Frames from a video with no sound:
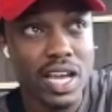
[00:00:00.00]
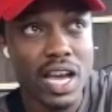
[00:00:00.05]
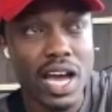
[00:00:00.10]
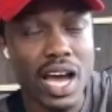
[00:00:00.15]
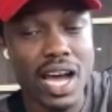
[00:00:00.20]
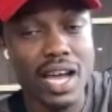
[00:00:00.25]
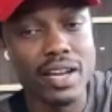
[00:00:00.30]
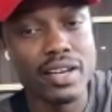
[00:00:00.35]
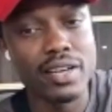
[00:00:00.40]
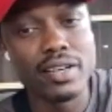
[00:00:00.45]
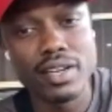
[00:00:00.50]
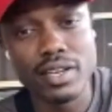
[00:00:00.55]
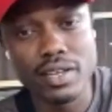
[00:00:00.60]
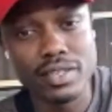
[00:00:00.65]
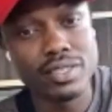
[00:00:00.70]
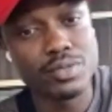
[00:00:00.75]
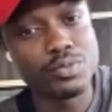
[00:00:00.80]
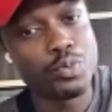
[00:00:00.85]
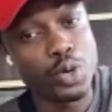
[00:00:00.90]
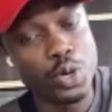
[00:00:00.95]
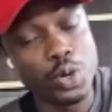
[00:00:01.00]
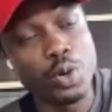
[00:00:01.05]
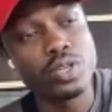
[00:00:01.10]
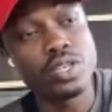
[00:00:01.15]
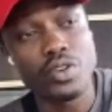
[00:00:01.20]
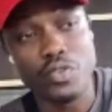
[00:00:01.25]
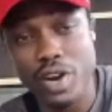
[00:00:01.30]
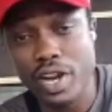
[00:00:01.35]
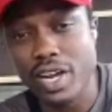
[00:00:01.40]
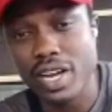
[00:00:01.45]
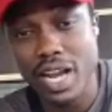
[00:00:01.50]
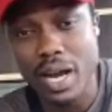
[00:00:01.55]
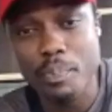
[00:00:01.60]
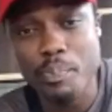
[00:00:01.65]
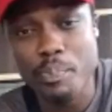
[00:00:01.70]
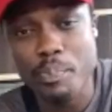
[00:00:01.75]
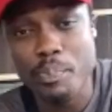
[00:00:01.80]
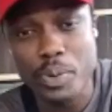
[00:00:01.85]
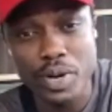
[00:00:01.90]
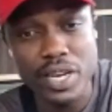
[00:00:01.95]
And we know the regular
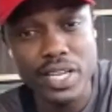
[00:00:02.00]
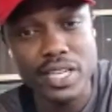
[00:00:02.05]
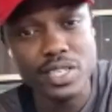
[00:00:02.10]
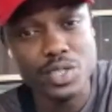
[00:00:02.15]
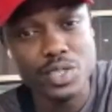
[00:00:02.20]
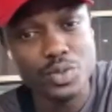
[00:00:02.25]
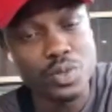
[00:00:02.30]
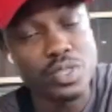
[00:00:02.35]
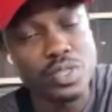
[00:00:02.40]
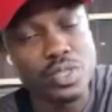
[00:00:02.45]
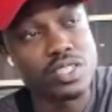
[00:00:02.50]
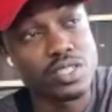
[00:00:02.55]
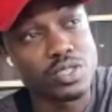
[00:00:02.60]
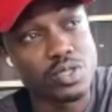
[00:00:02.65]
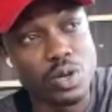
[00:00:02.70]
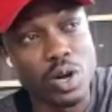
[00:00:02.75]
police, which is